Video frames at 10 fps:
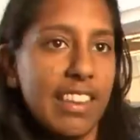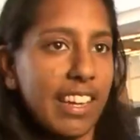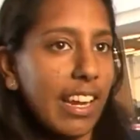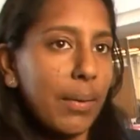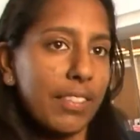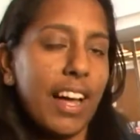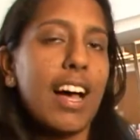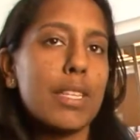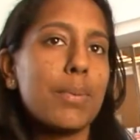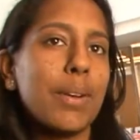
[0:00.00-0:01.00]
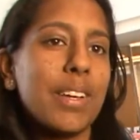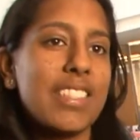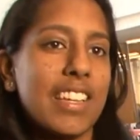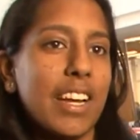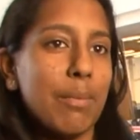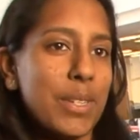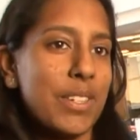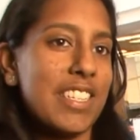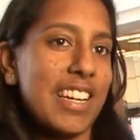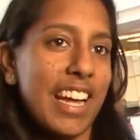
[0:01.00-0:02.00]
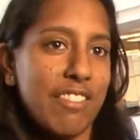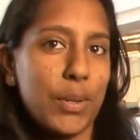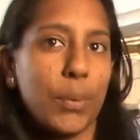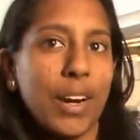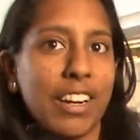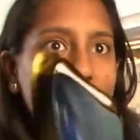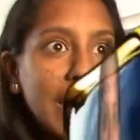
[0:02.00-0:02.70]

I'm thinking about the hospitals and the opportunities that I have to work